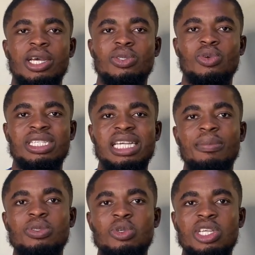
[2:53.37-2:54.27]
So the
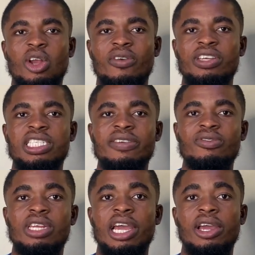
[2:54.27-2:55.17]
sum total of it gives
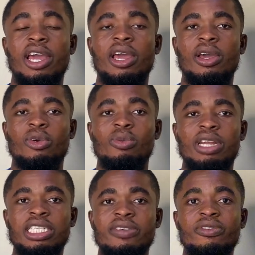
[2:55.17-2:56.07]
you the
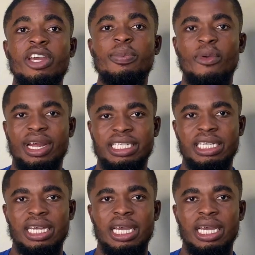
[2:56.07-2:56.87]
cumulative grade point.